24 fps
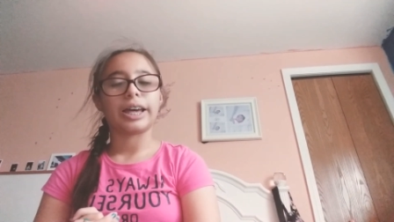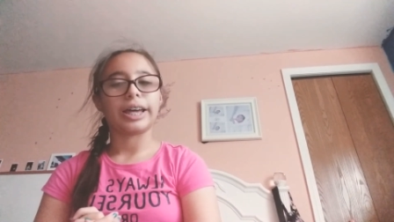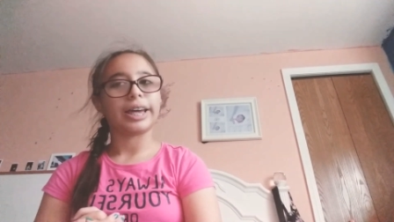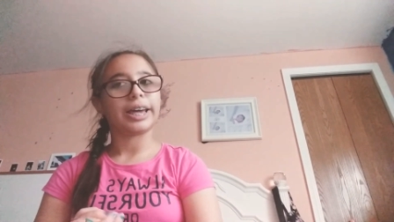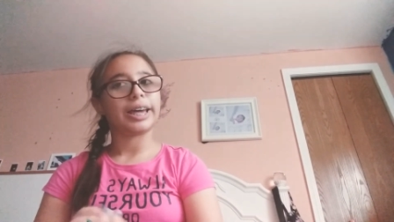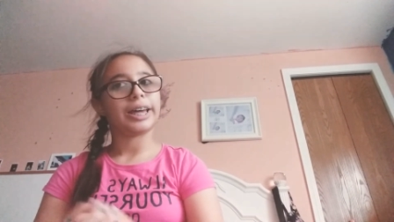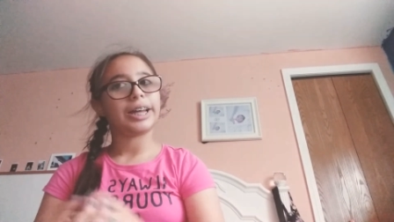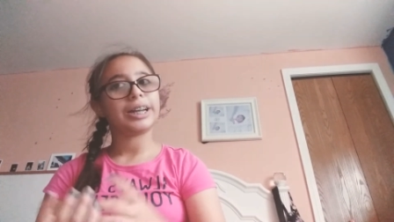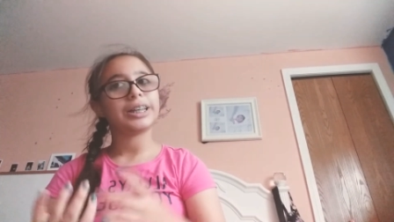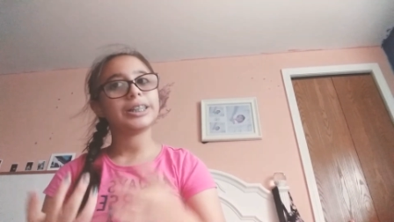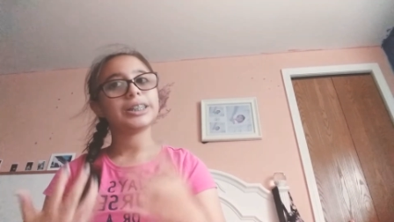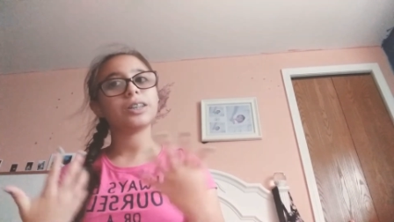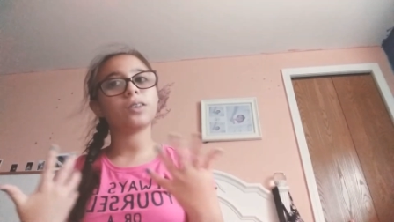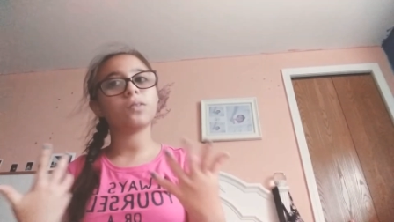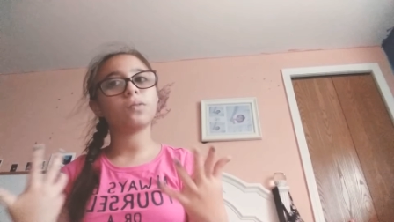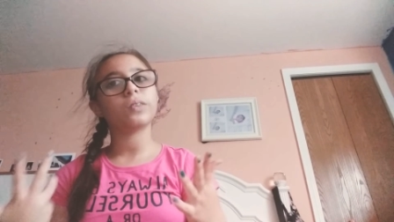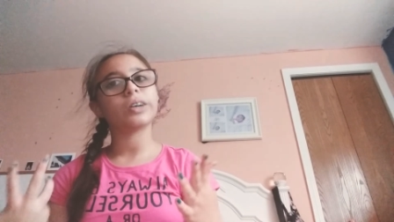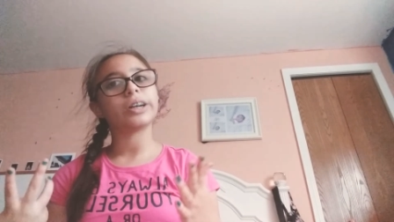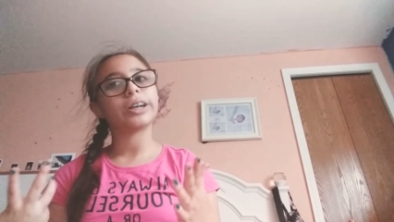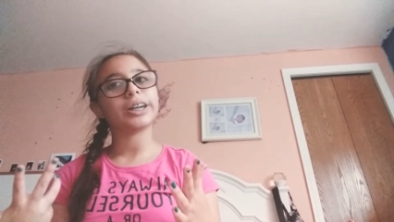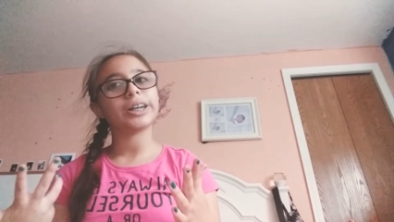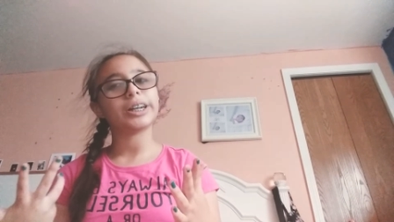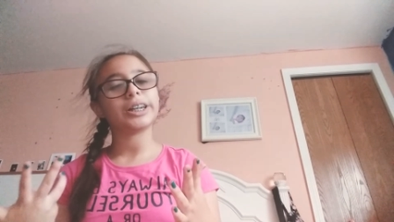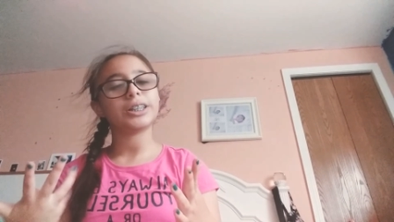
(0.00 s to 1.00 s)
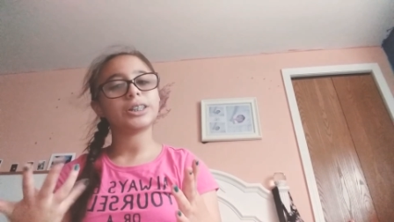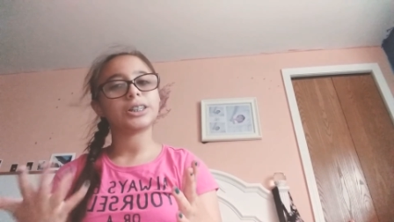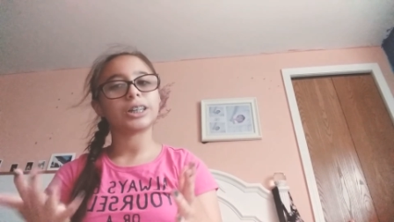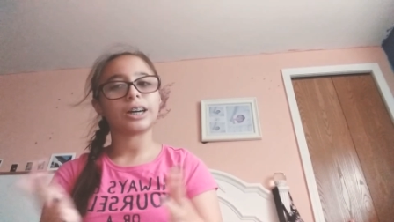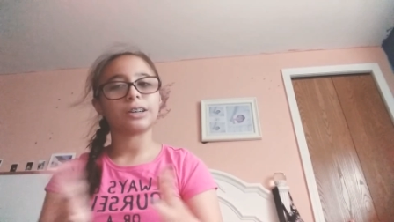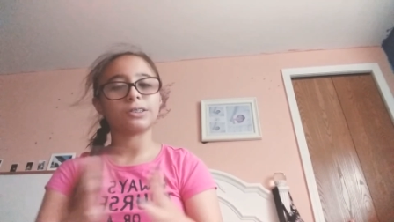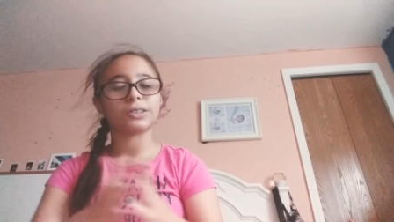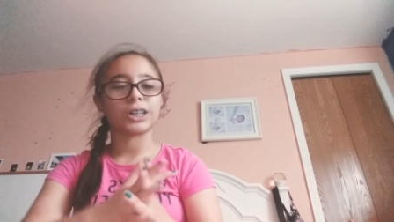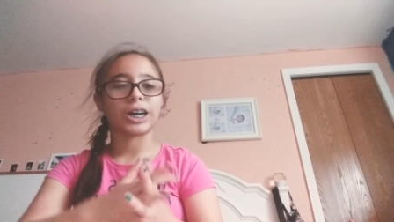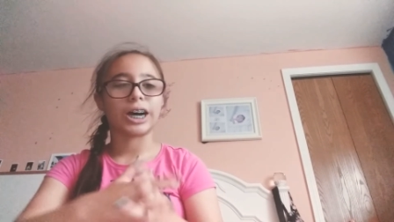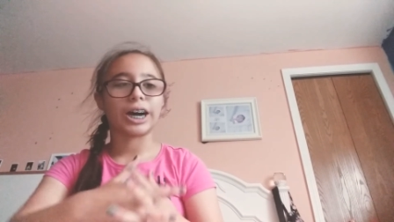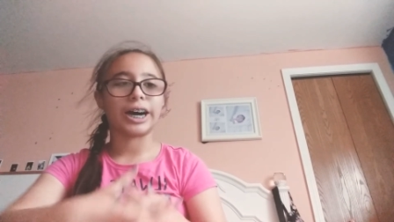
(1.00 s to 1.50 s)
it is a very
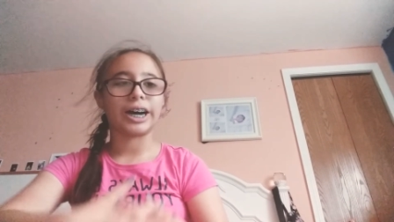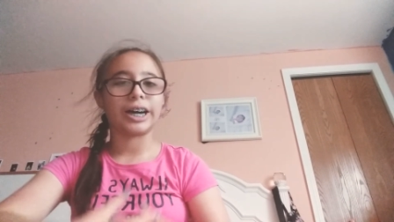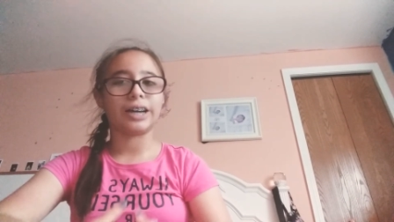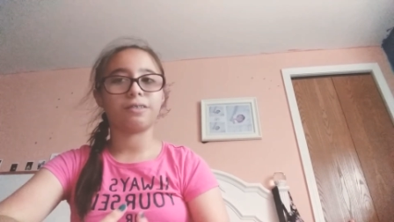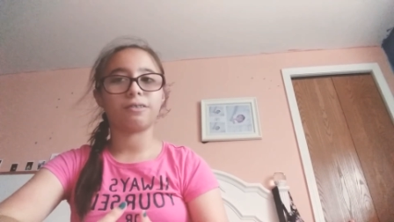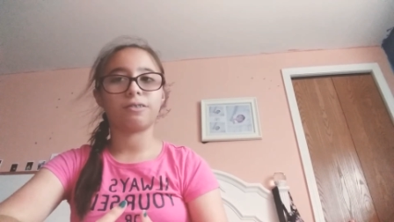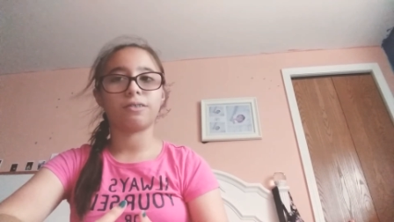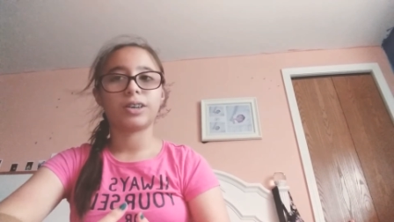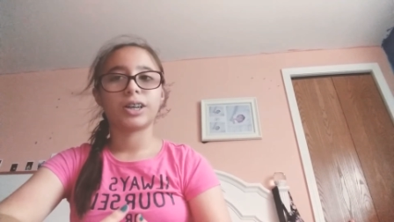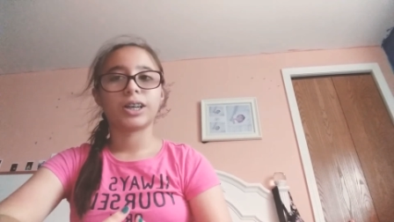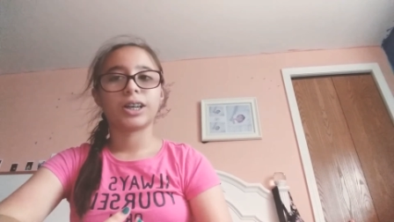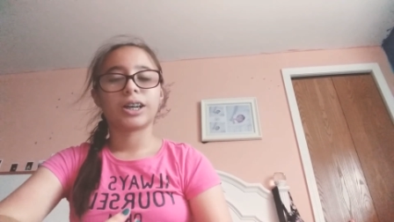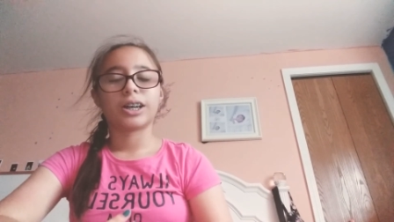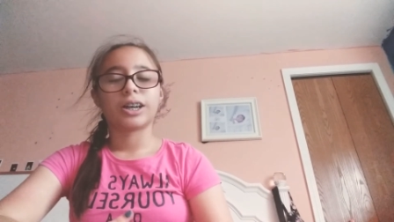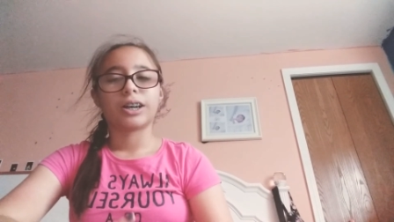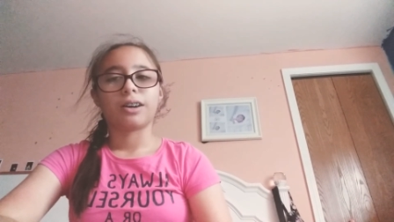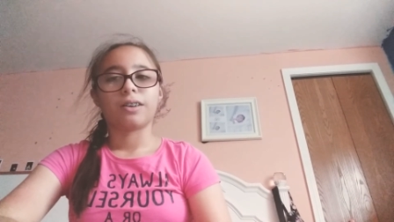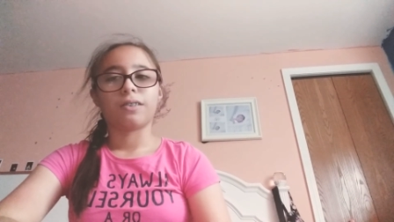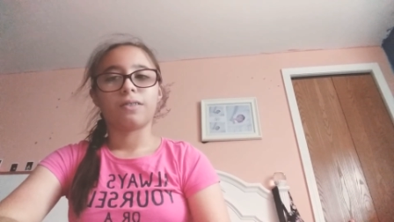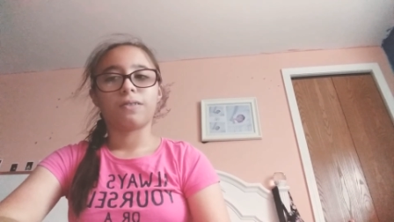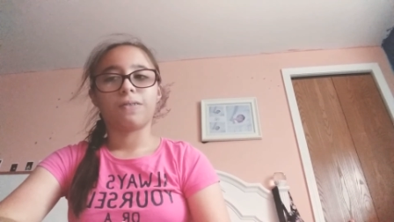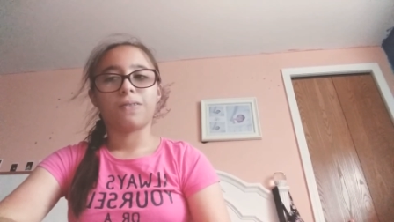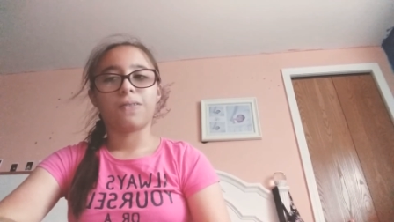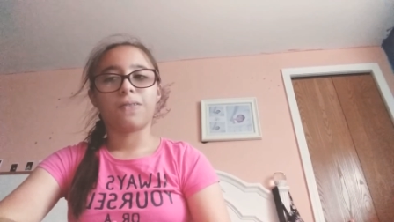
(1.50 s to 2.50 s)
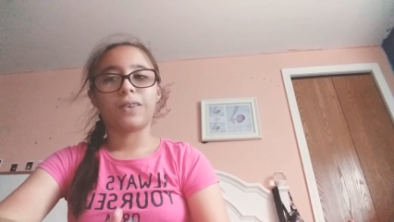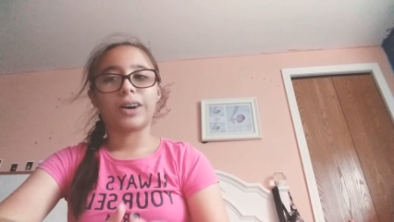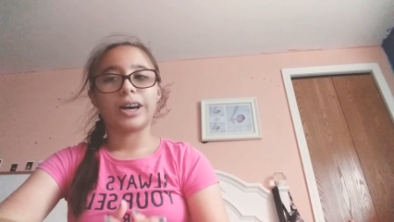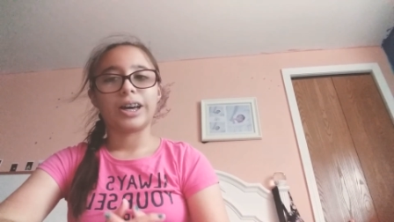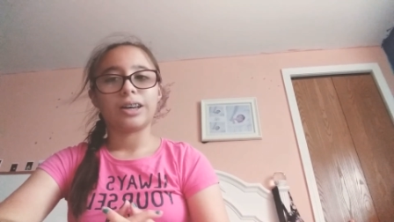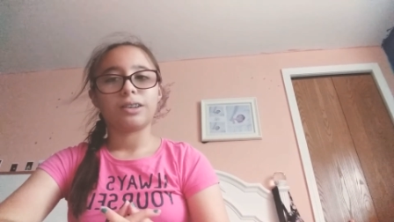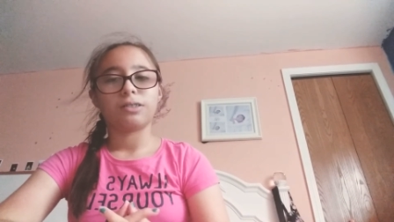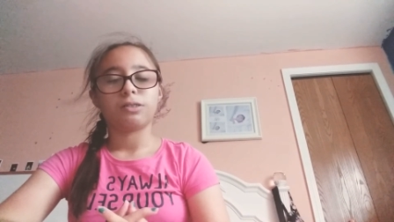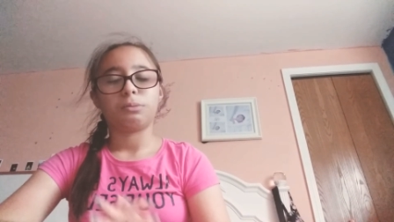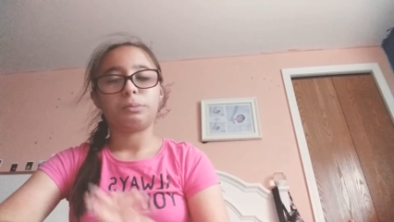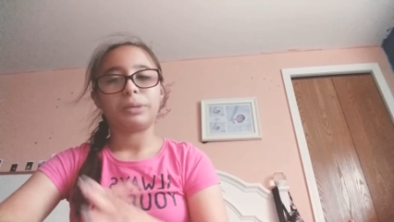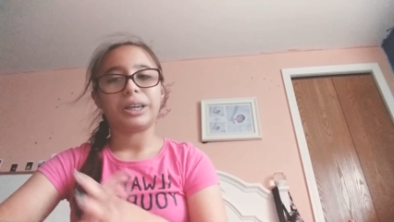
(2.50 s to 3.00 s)
tough time
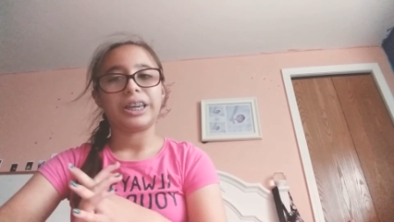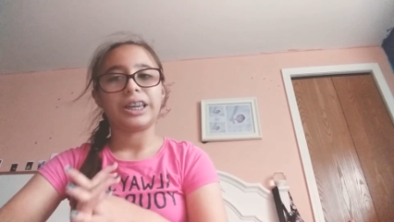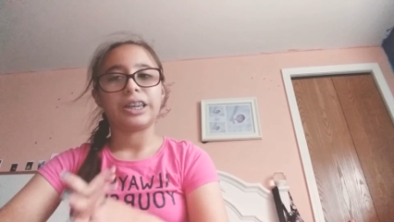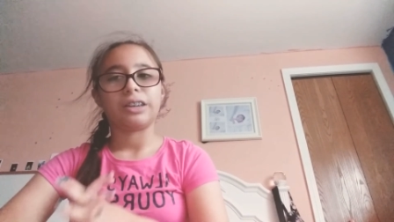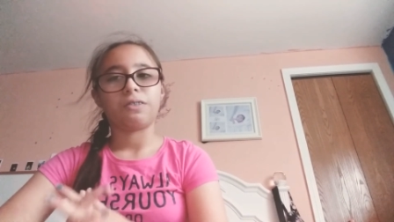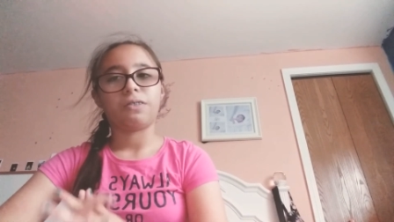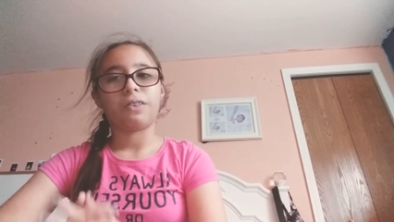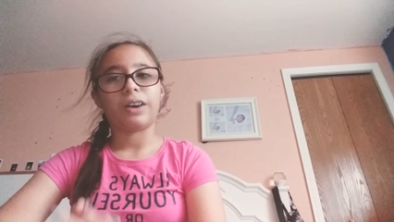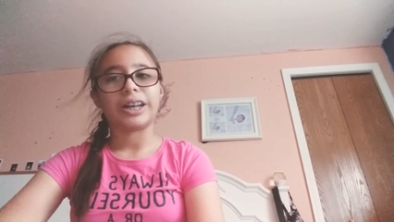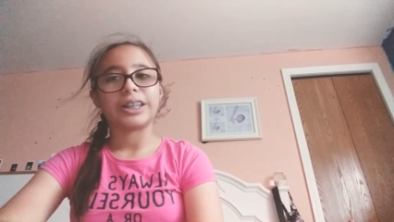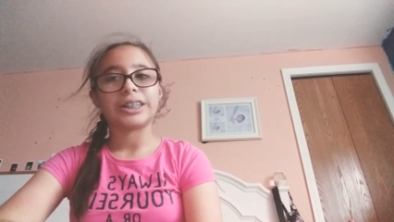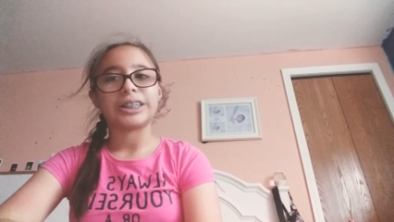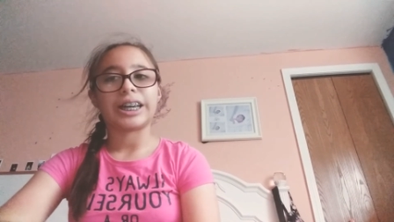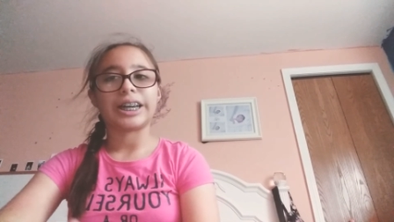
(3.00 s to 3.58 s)
with making friends.